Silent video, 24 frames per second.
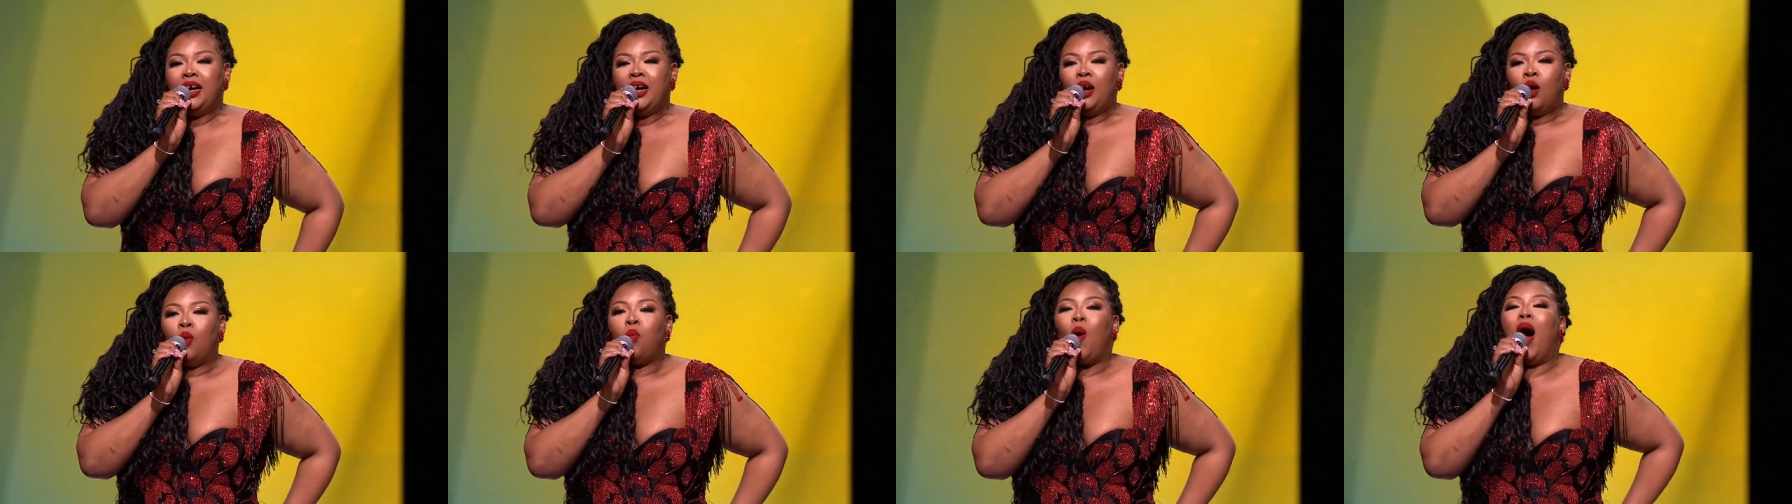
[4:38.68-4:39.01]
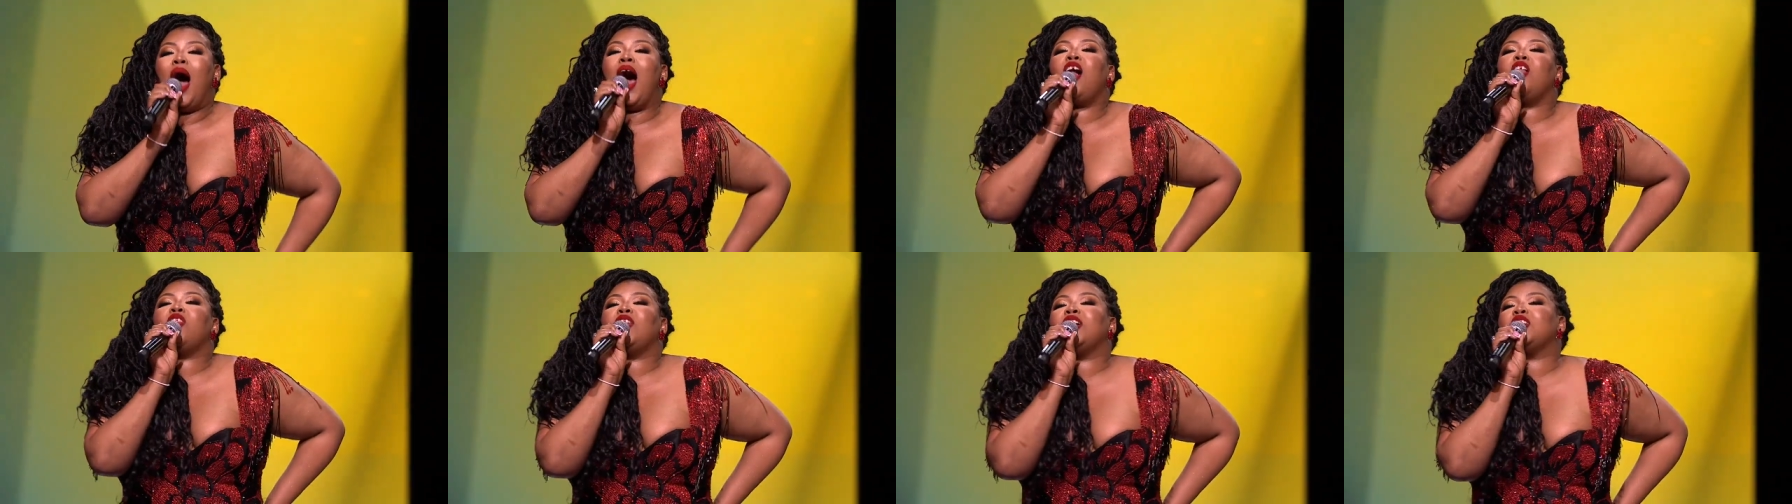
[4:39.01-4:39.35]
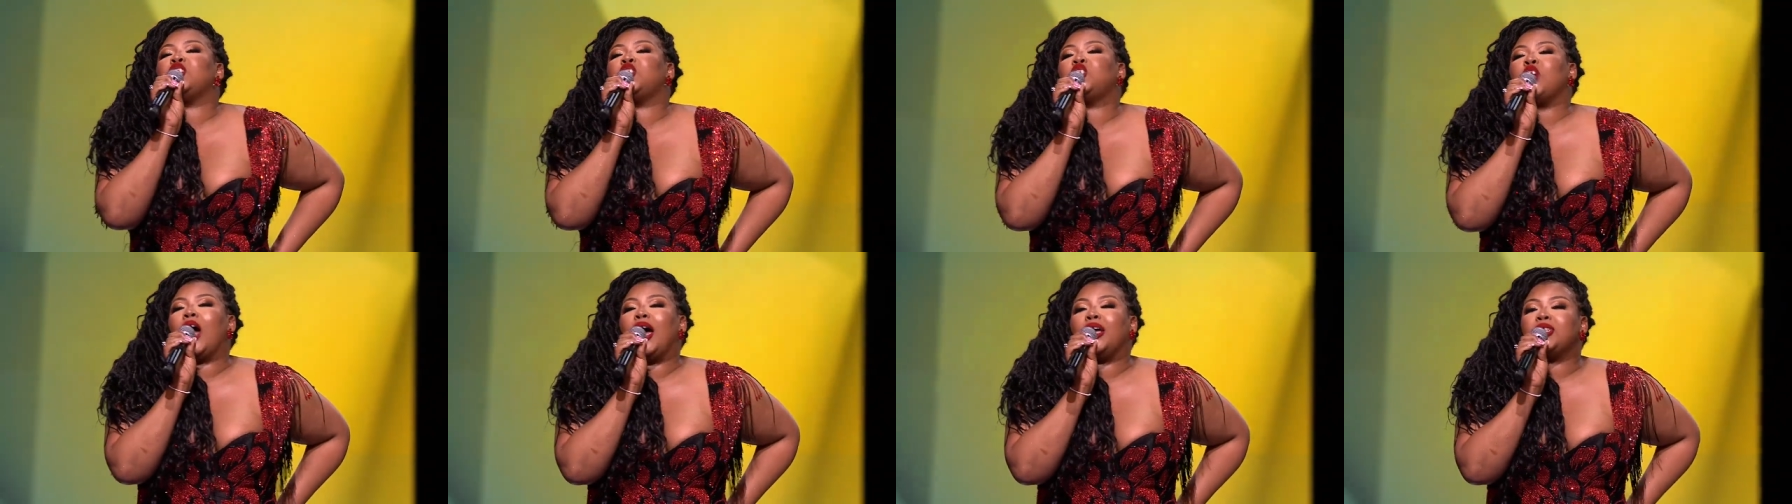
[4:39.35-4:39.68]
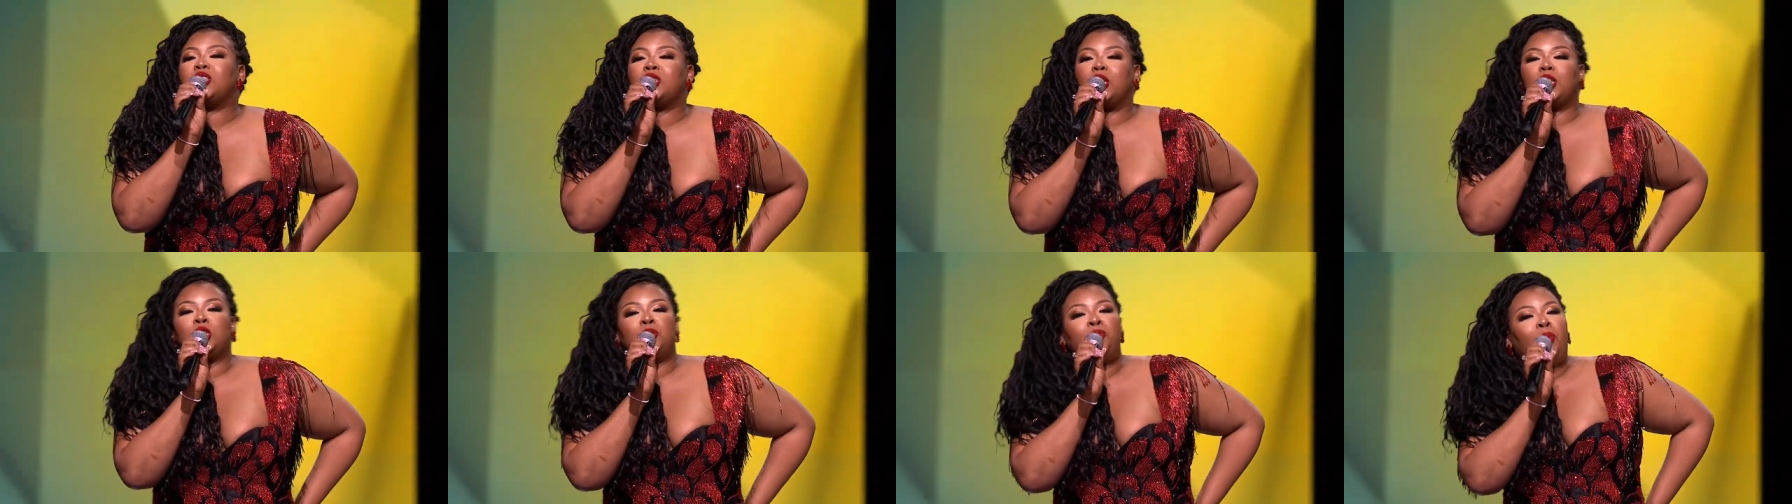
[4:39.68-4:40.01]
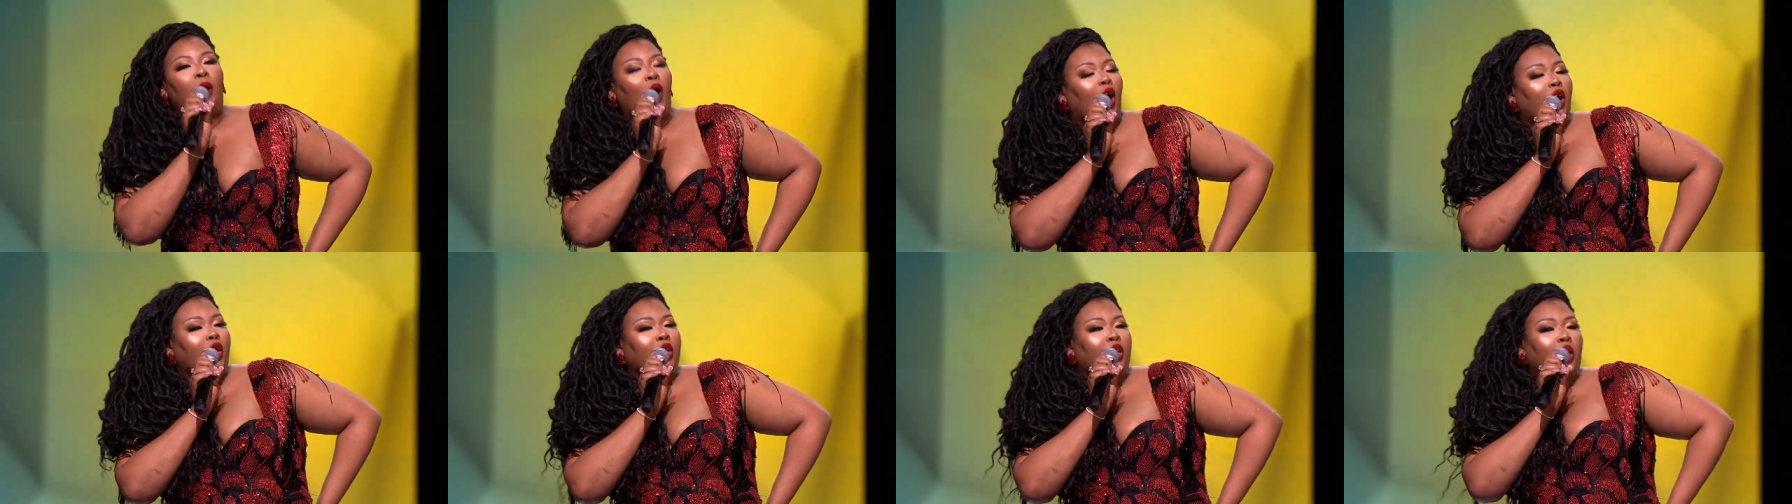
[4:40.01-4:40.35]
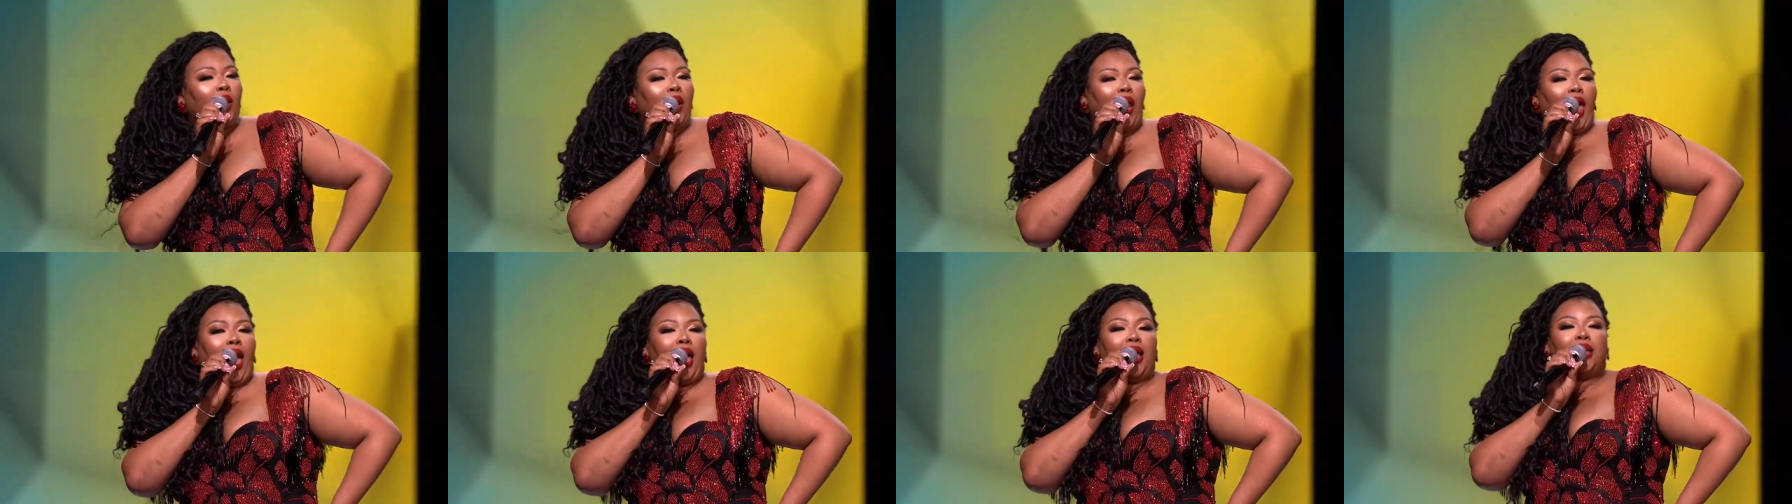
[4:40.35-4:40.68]
While the judges
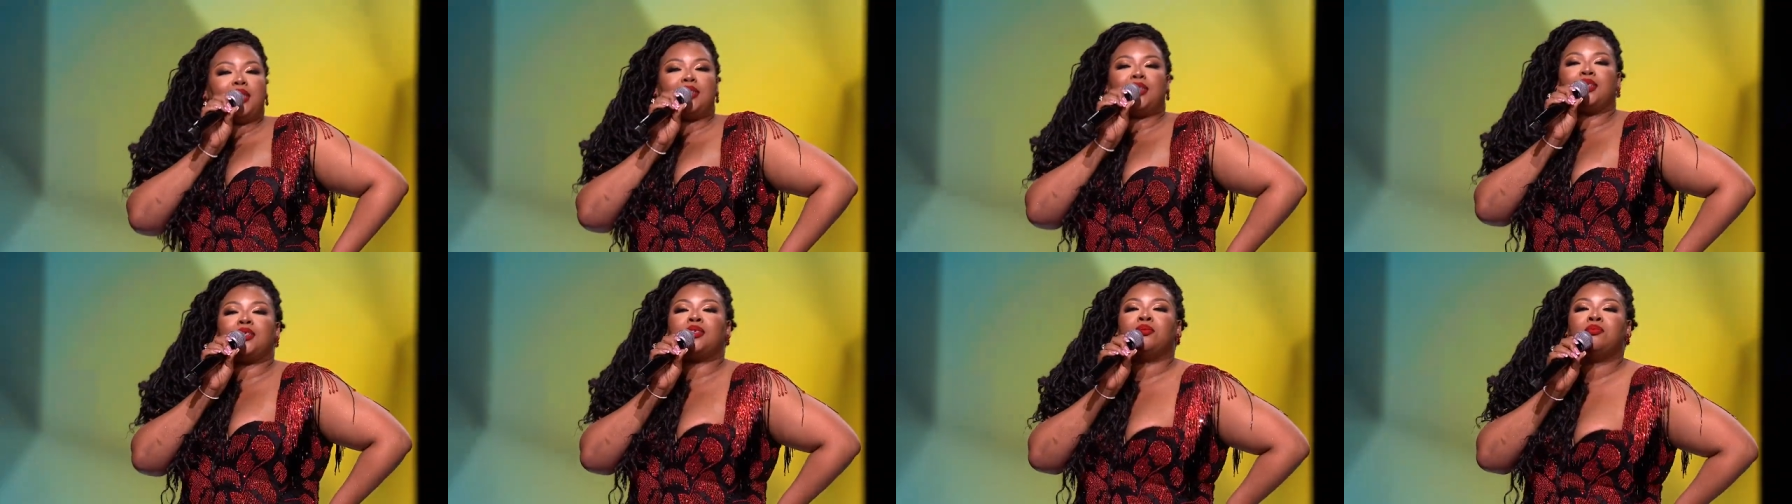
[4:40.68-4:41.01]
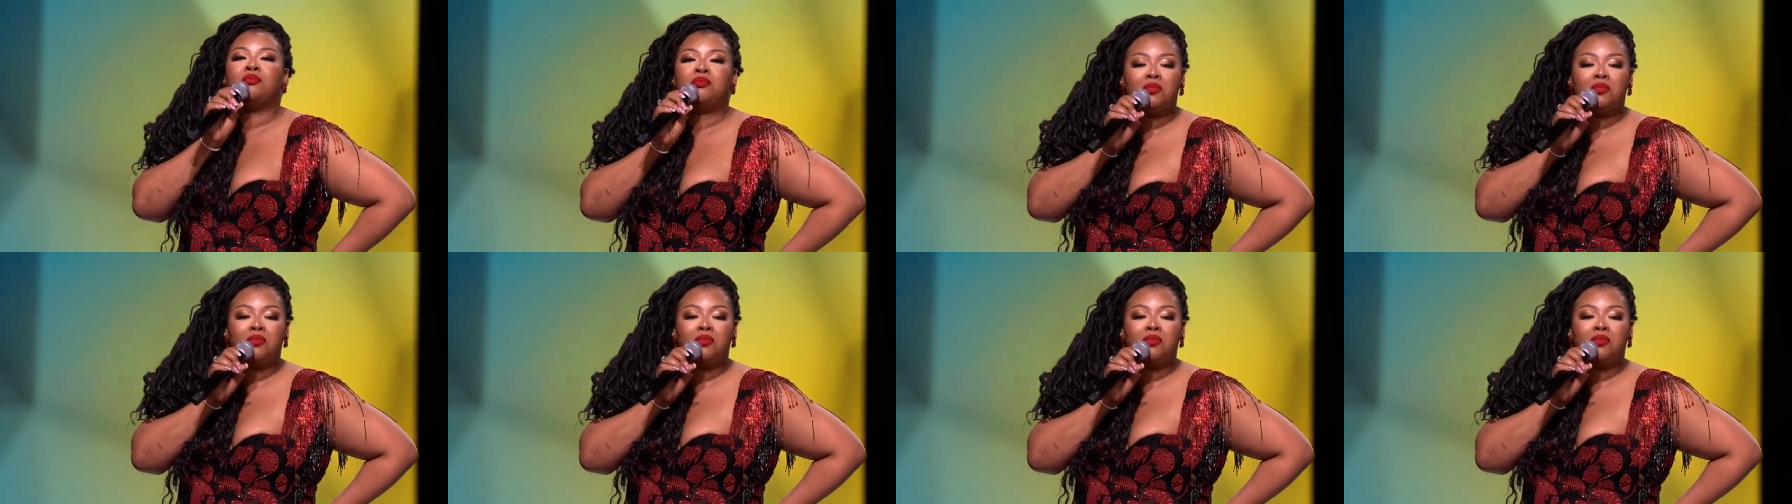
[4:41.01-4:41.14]
percolate,